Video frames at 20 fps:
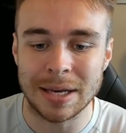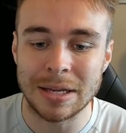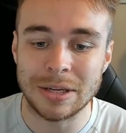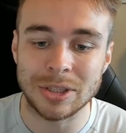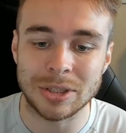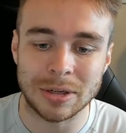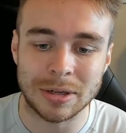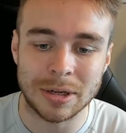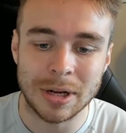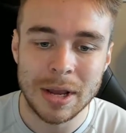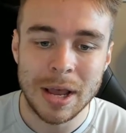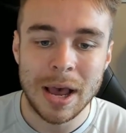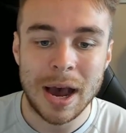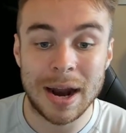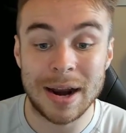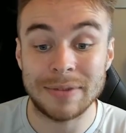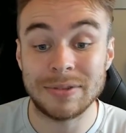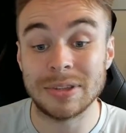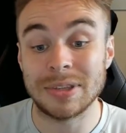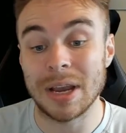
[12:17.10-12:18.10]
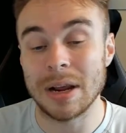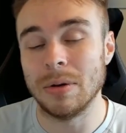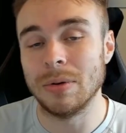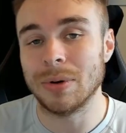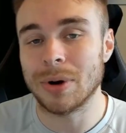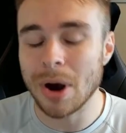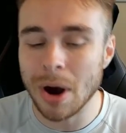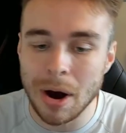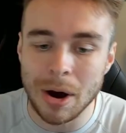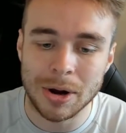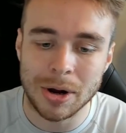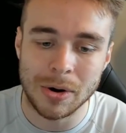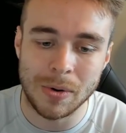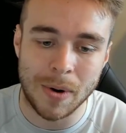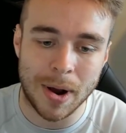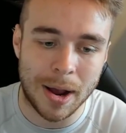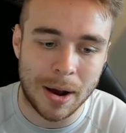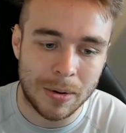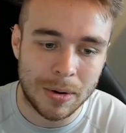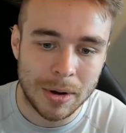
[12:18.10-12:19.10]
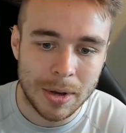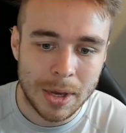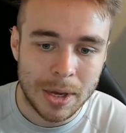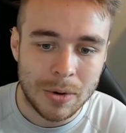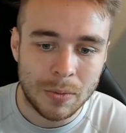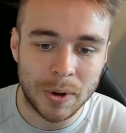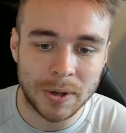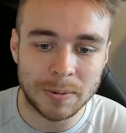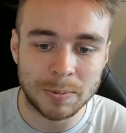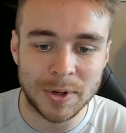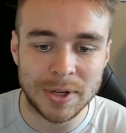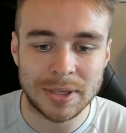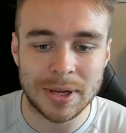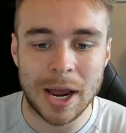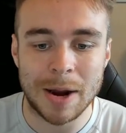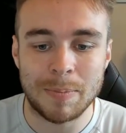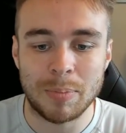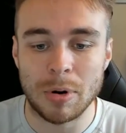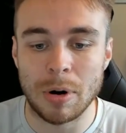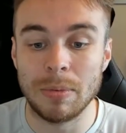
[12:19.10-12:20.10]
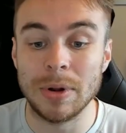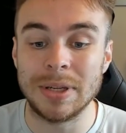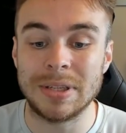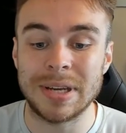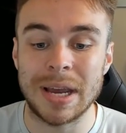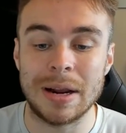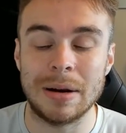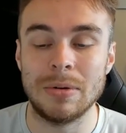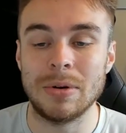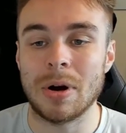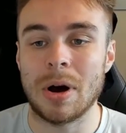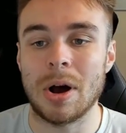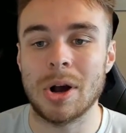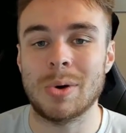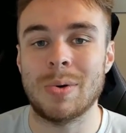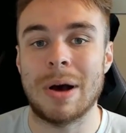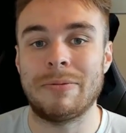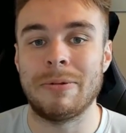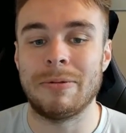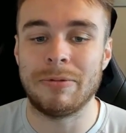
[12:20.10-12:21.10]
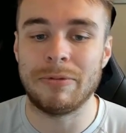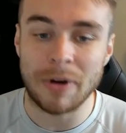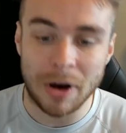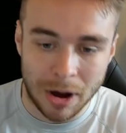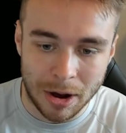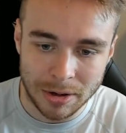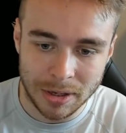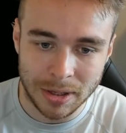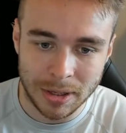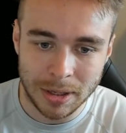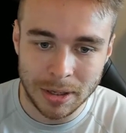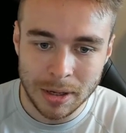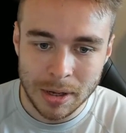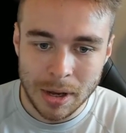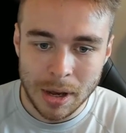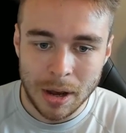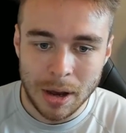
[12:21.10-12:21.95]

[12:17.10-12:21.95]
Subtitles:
injured, I'd have to take Lukaku out, which means I'd probably take Lukaku out for Vardy,